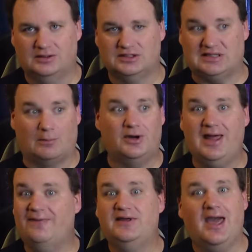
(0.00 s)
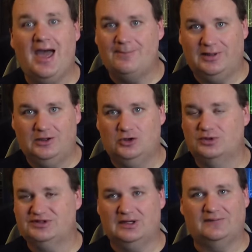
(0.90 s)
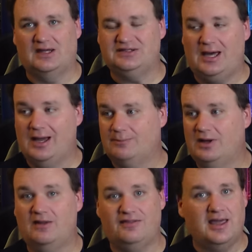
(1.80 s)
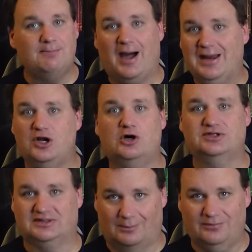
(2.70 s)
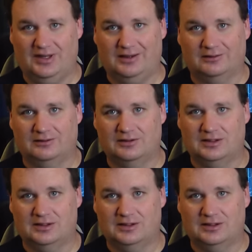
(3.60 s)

Someone at the Abbey who was there at that time, they might know something.